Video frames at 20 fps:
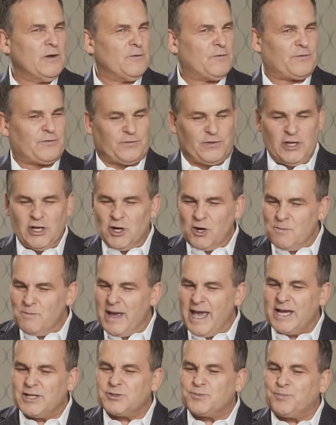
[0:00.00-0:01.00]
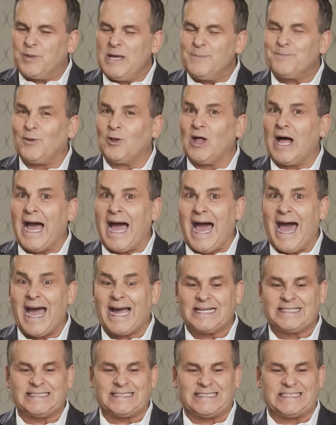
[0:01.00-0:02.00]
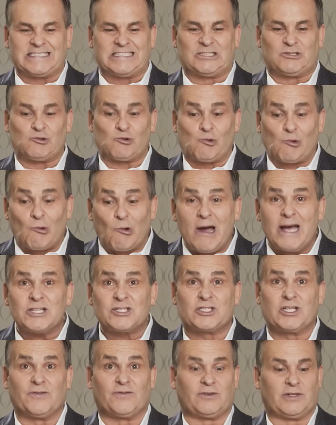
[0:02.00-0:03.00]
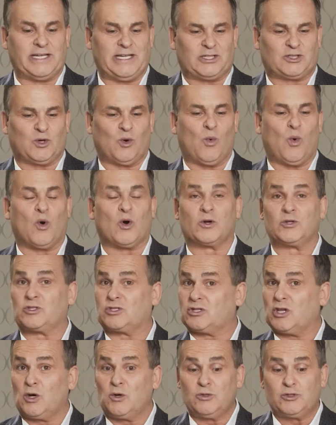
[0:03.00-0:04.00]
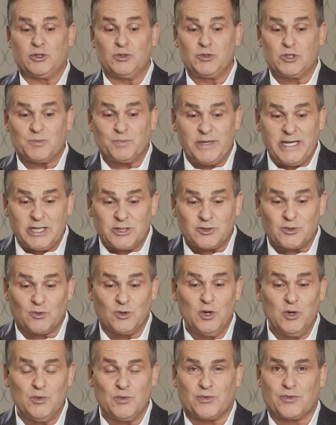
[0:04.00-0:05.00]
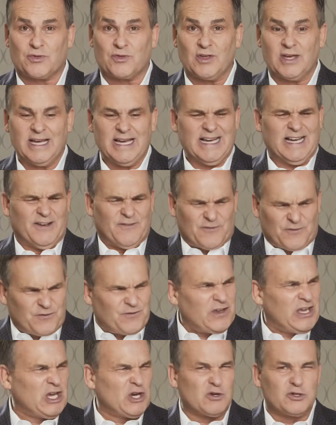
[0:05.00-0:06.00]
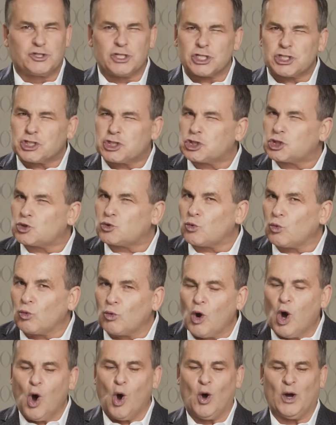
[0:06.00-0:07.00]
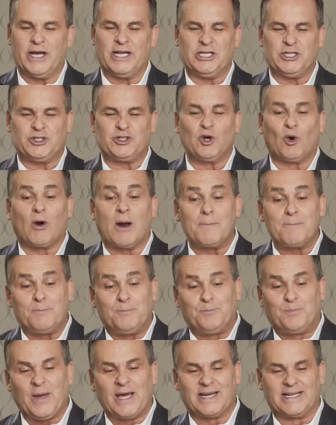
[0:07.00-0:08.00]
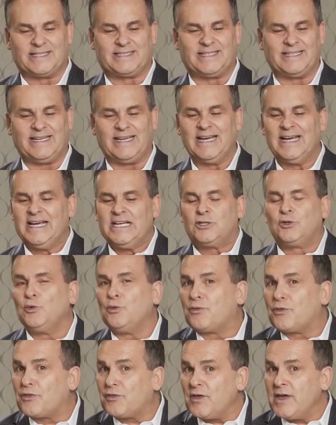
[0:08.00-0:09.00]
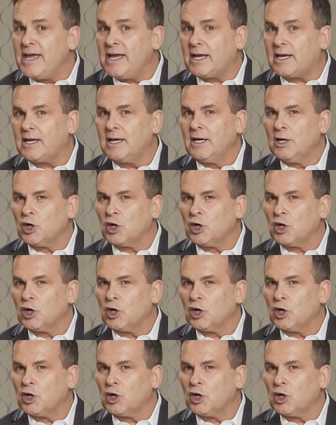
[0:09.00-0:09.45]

Fear makes people act aggressively towards those who speak truth. Fear destroys your ability to think